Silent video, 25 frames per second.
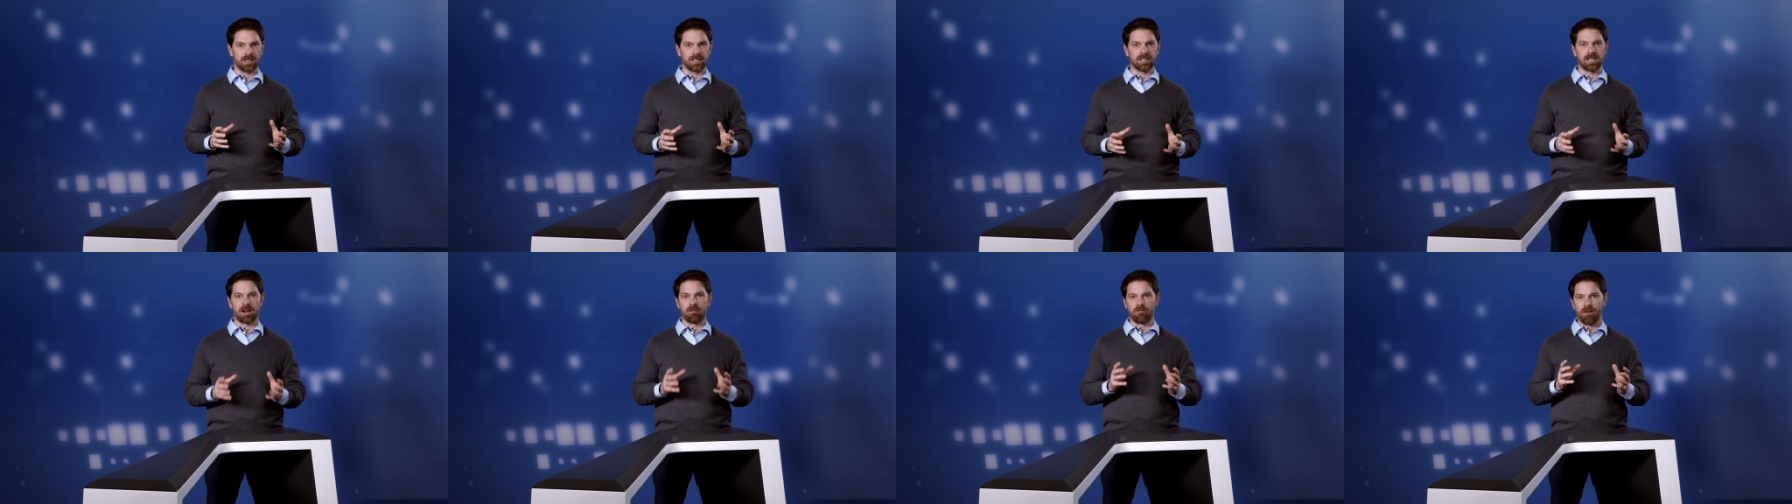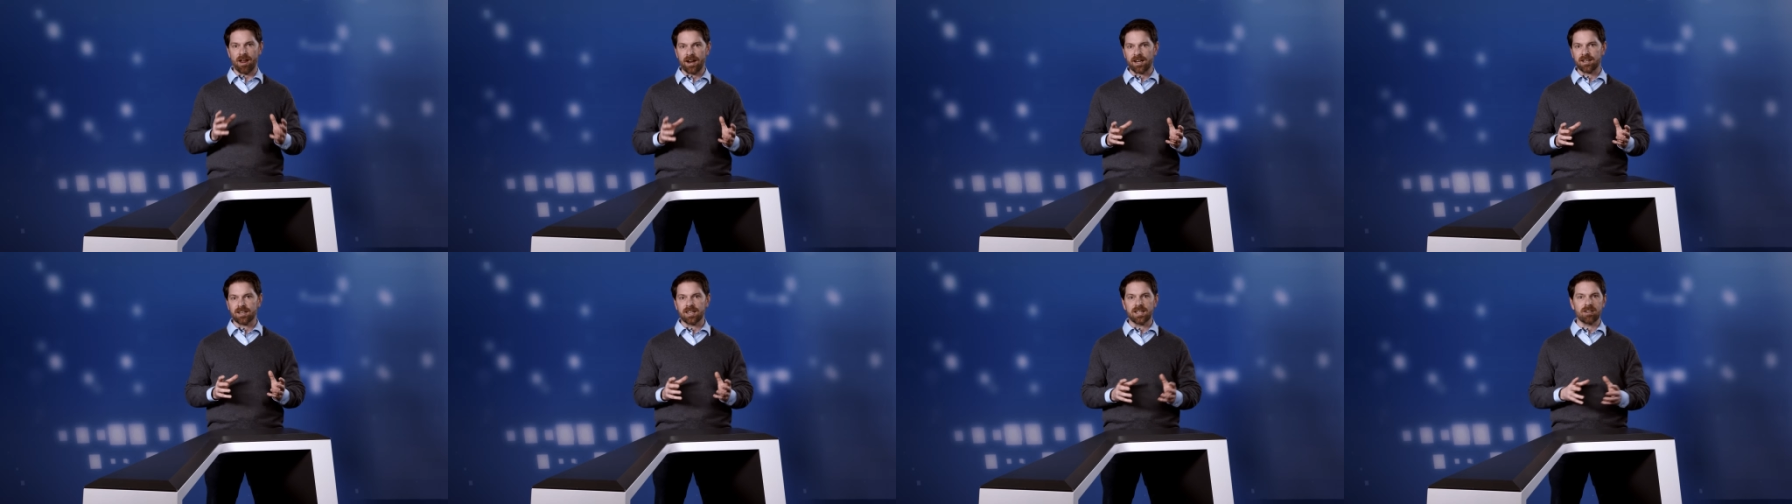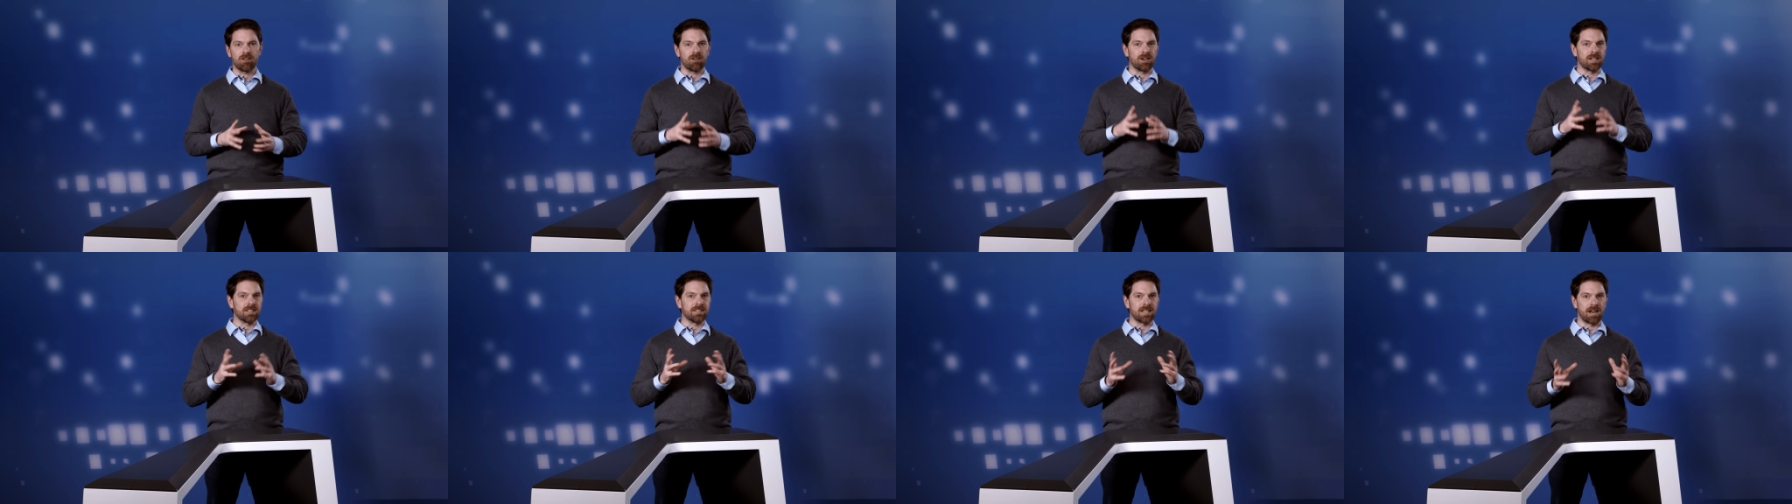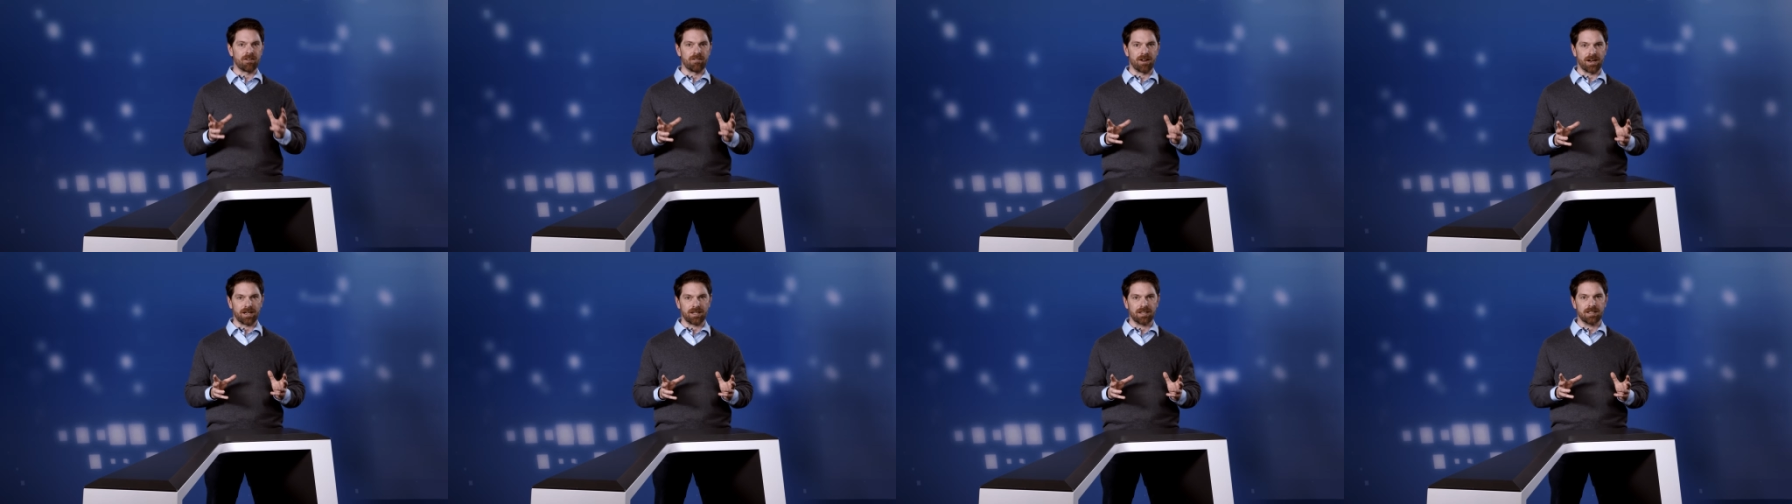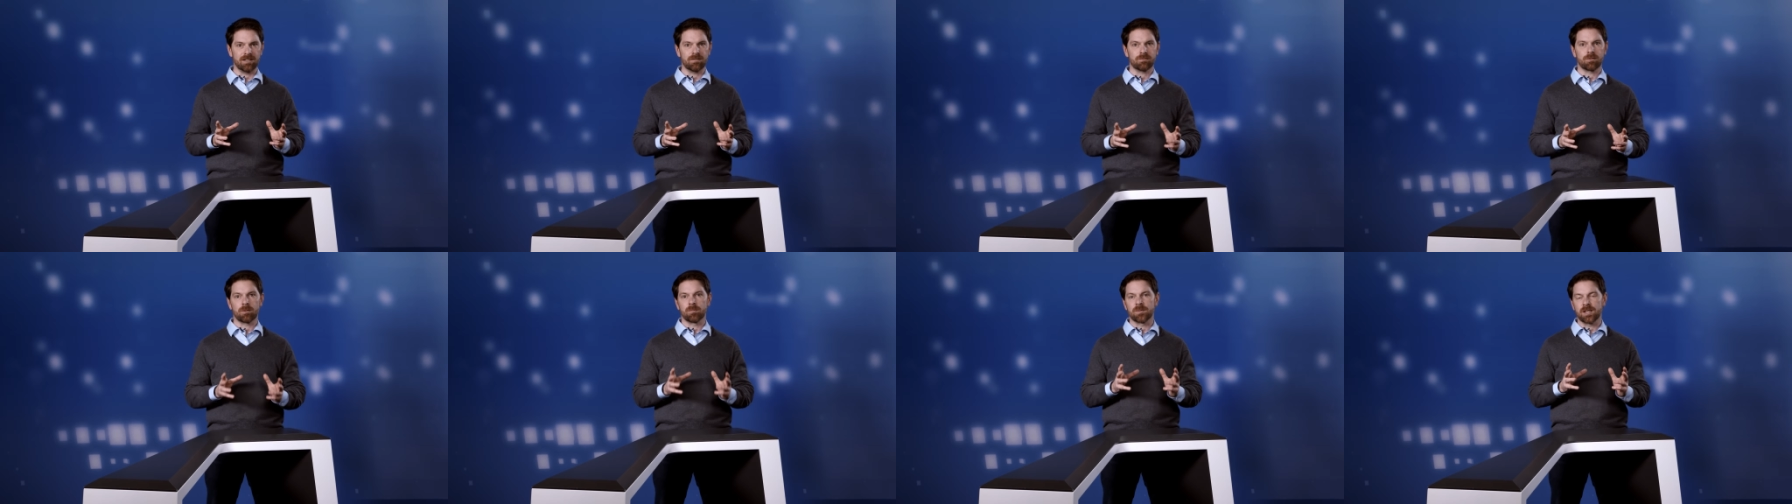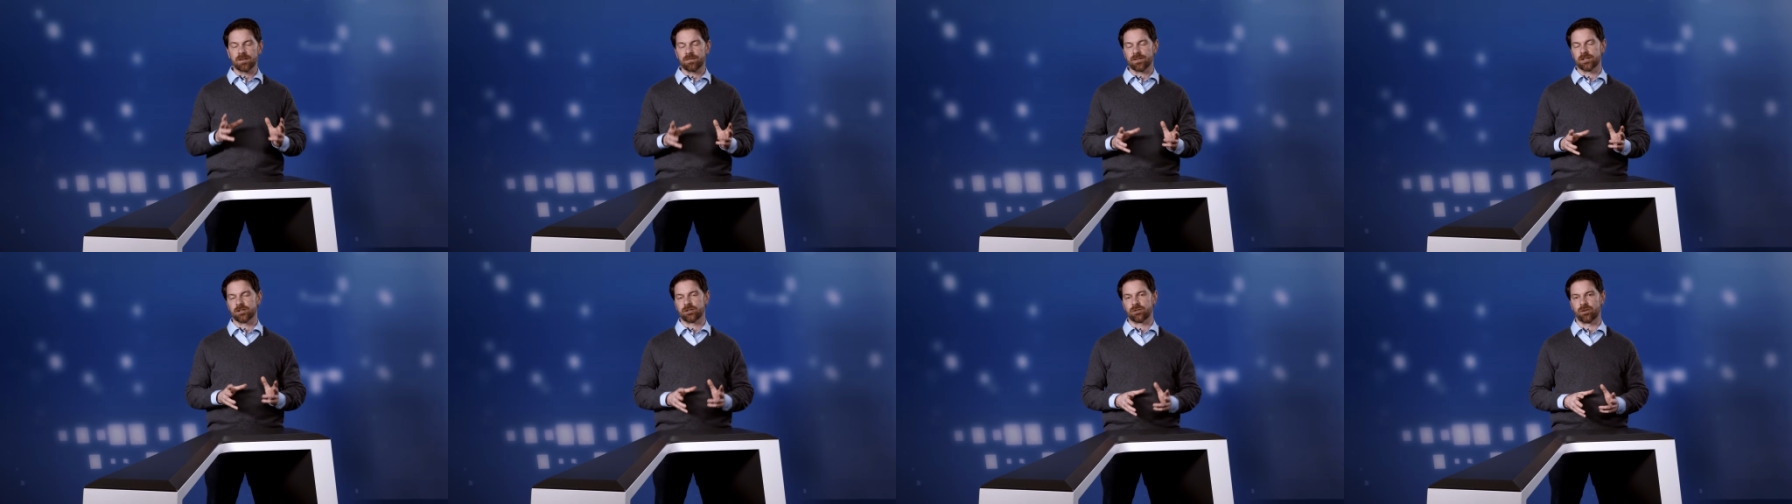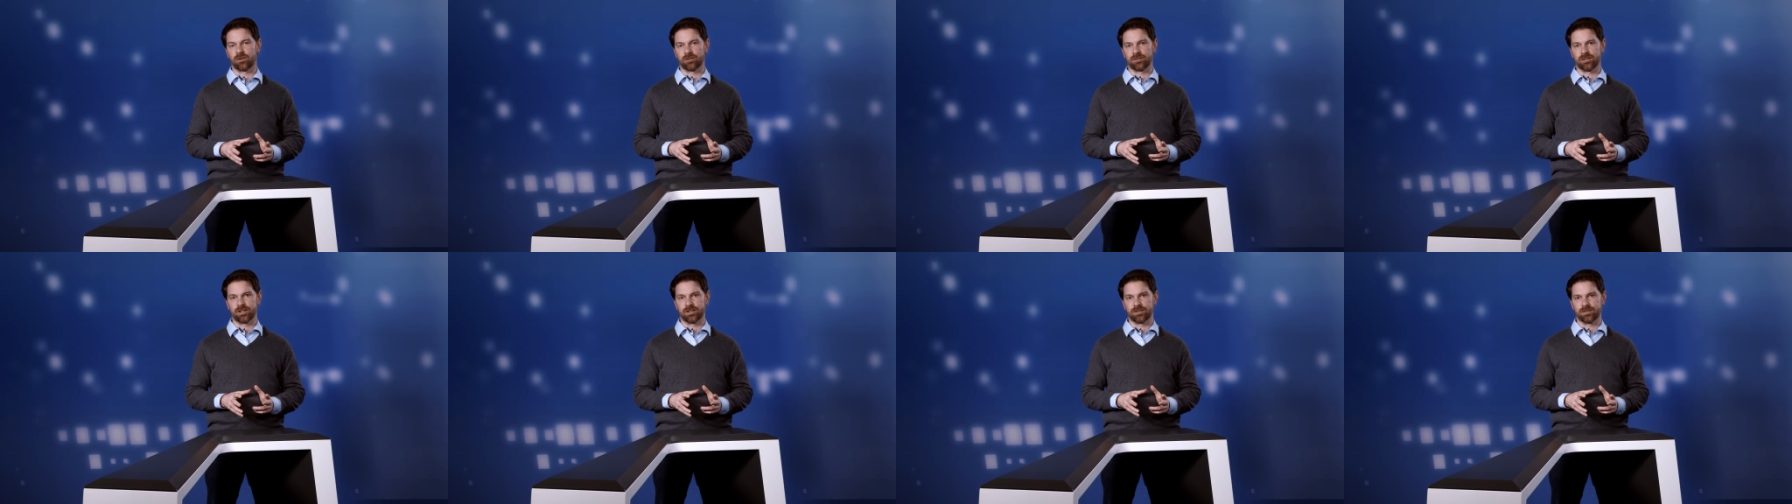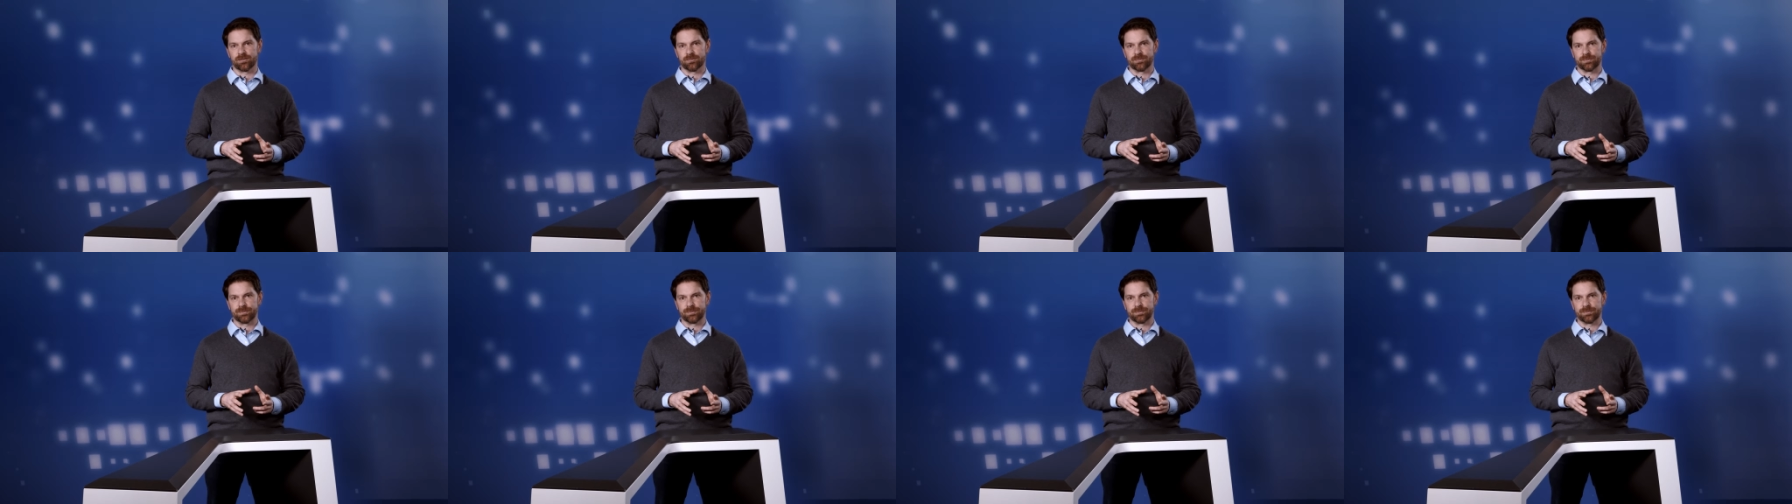directly or indirectly, from different sources.